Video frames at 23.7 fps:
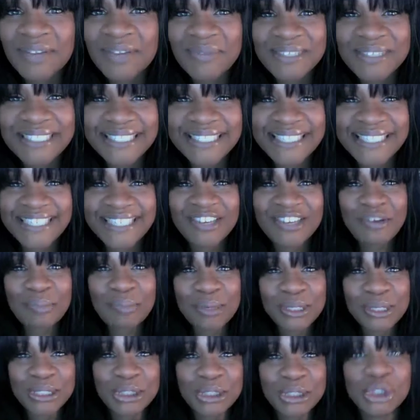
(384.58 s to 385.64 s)
Once again, I hope
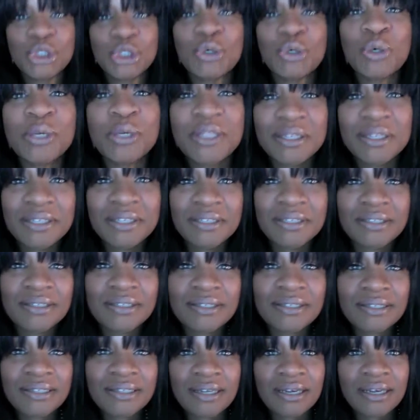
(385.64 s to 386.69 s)
you enjoyed the
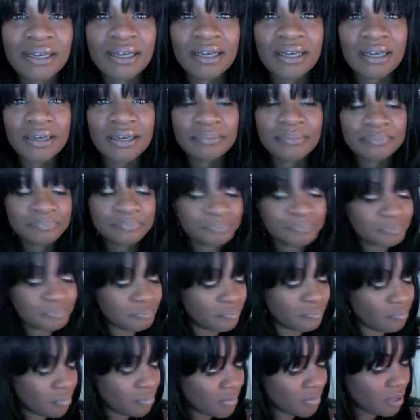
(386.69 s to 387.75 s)
look. Um,
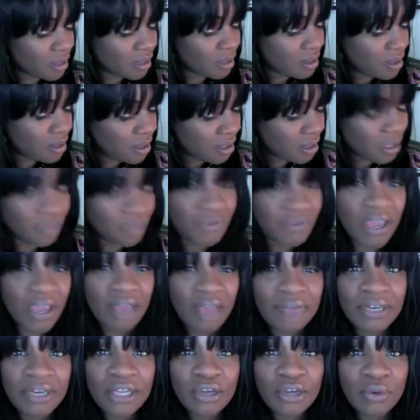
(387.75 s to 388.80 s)
if you have
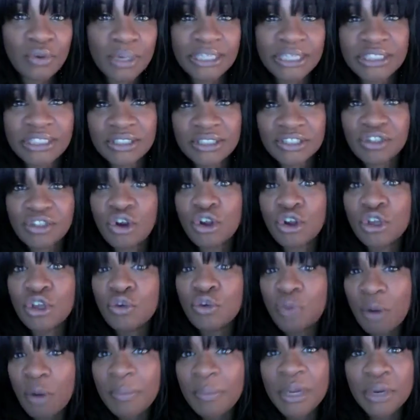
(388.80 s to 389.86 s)
any questions or you
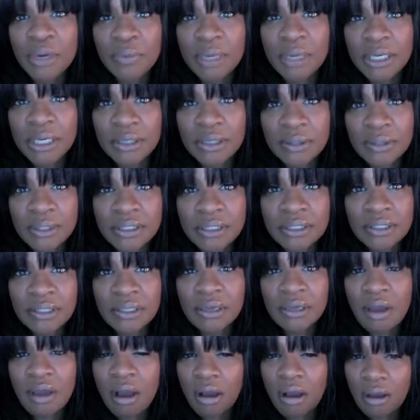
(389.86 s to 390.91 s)
want me to redo this
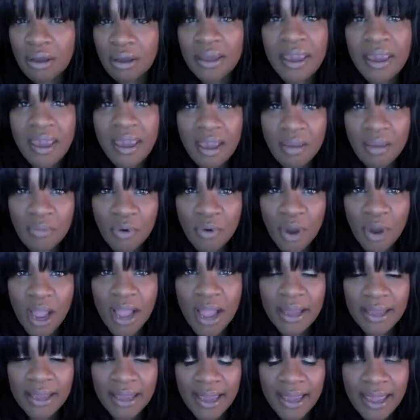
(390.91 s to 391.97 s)
look on camera,
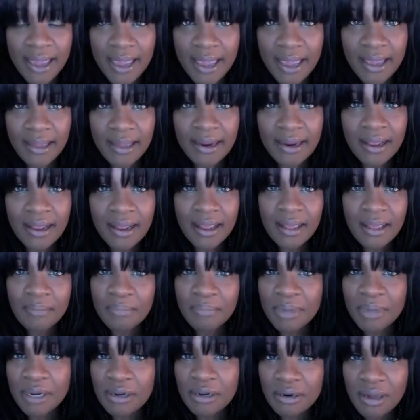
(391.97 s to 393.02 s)
I can.
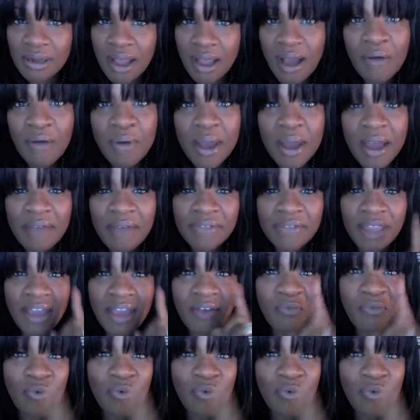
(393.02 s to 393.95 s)
But if, I will have to have